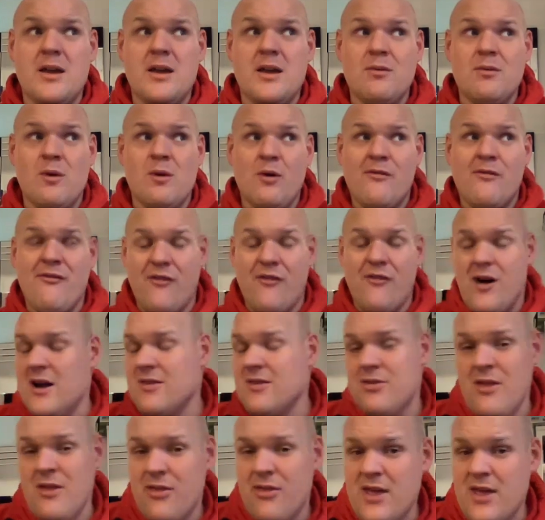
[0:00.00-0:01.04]
find
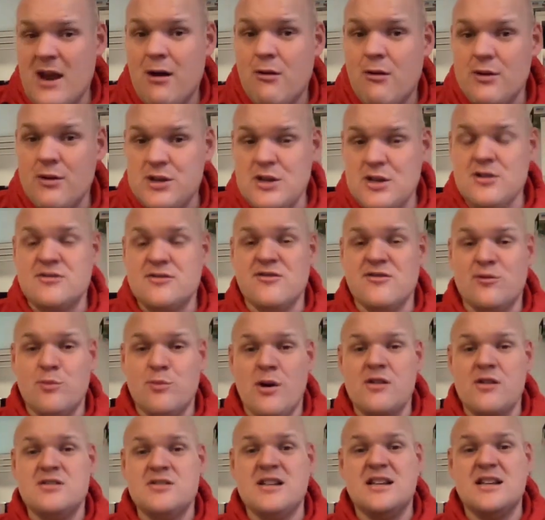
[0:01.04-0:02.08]
that they are a useful
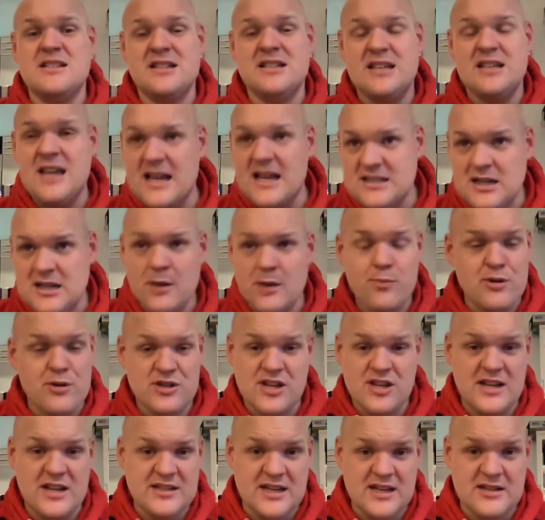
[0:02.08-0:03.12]
process. Yes, I appreciate
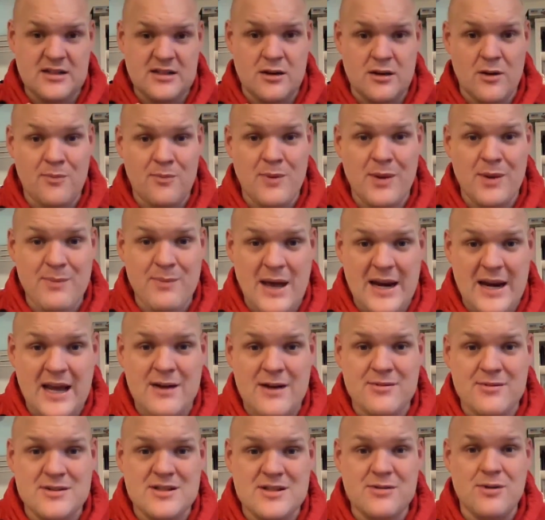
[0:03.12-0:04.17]
it takes a lot of my man
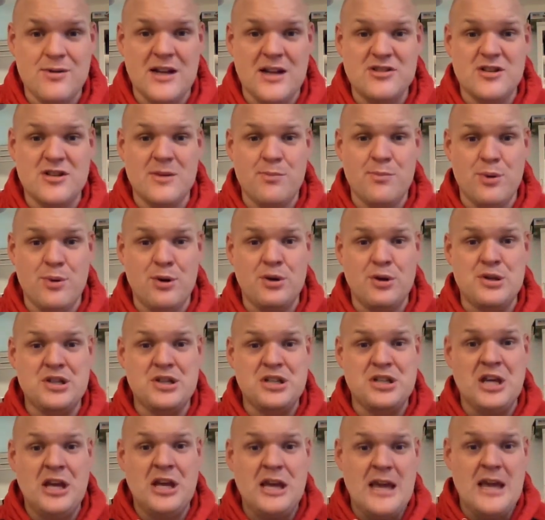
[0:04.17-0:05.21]
hours to actually put
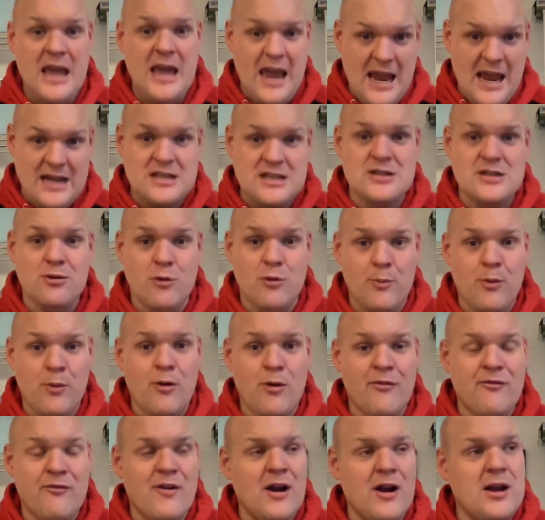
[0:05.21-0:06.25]
into a
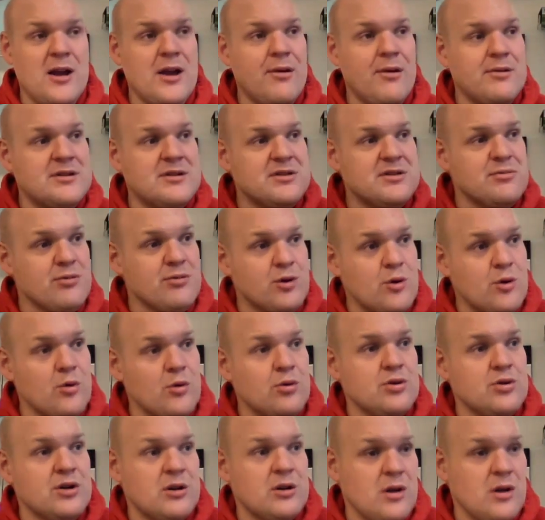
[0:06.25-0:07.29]
portfolio and to record
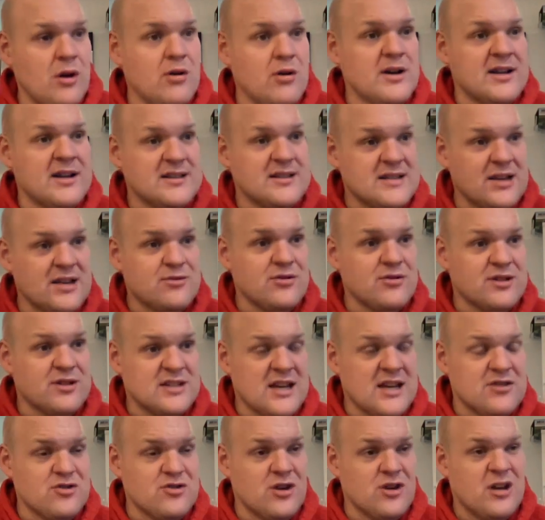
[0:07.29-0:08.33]
and log, etc.,
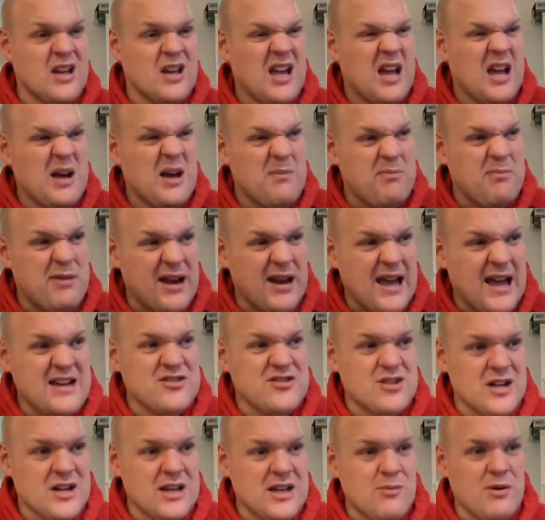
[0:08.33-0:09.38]
etc. But
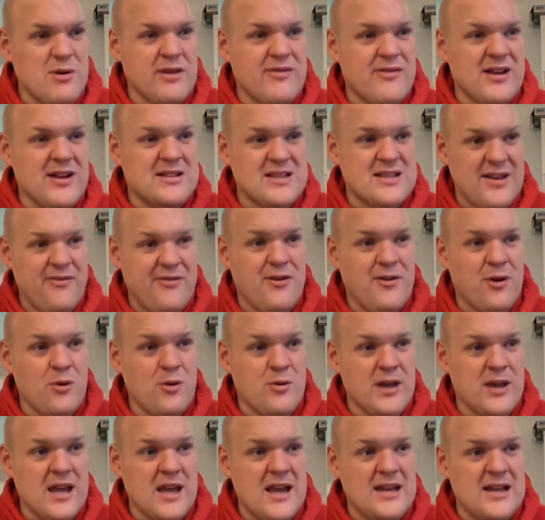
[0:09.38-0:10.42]
actually, when I've had difficult
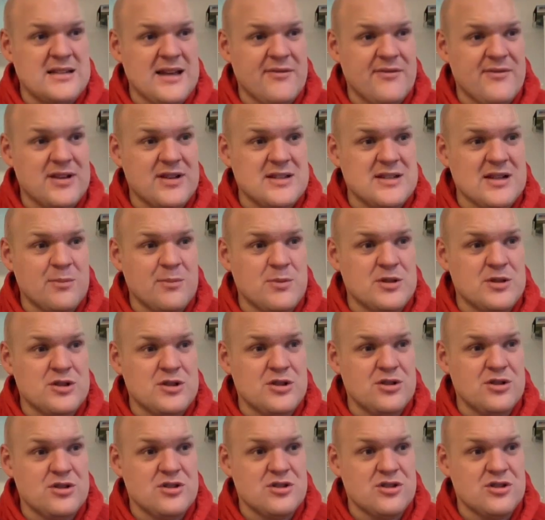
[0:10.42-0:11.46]
years, having someone
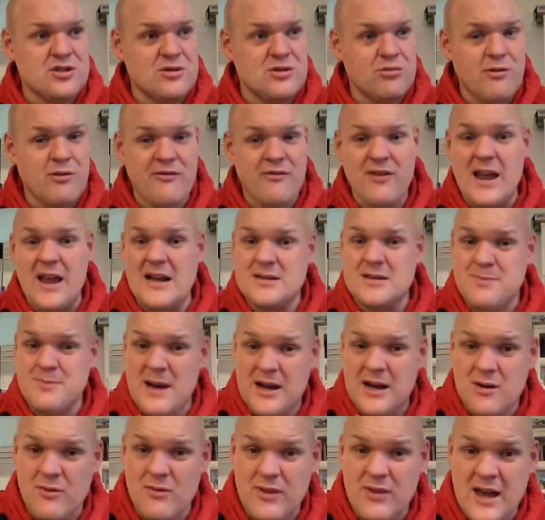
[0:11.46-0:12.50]
to reflect
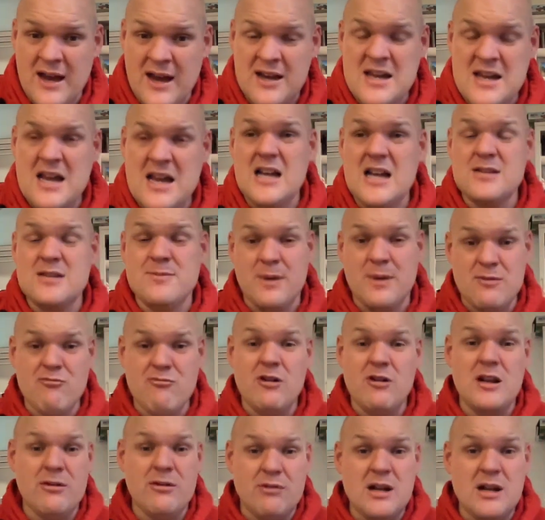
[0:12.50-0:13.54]
back on that has been
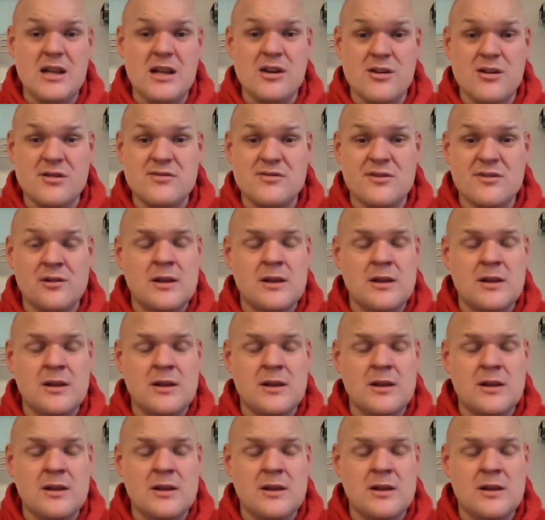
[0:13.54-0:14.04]
really, really useful.